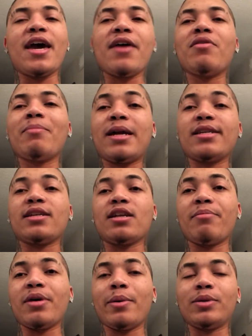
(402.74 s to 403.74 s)
Everybody's
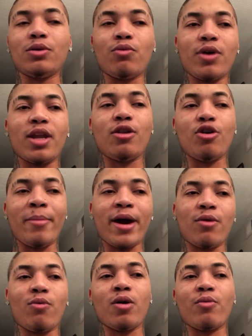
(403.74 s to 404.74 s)
gonna be able to win no
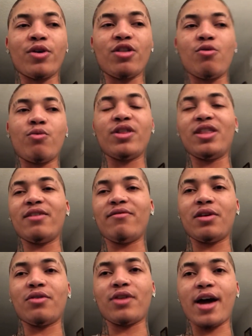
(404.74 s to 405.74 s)
matter what, whether you win the
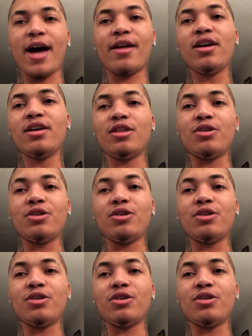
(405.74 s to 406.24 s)
event or not.